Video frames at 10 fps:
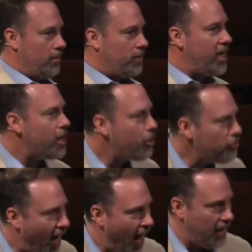Hear
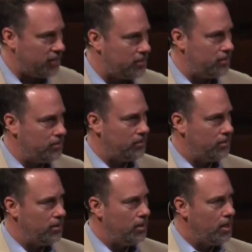that.
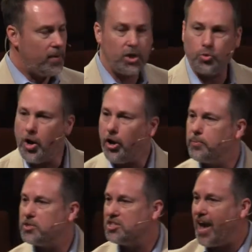Because we're
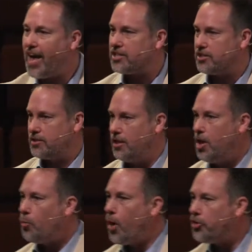obsessed,
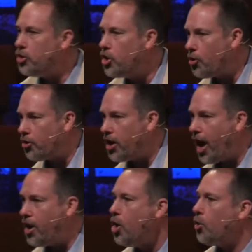whether you know it or
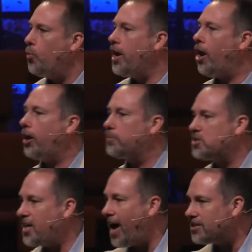not, we are
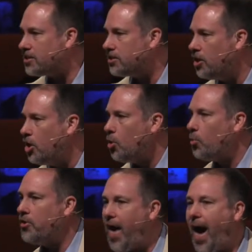obsessed
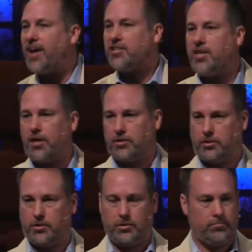with
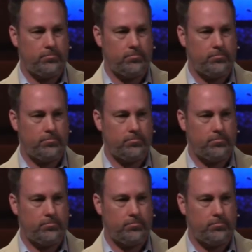access.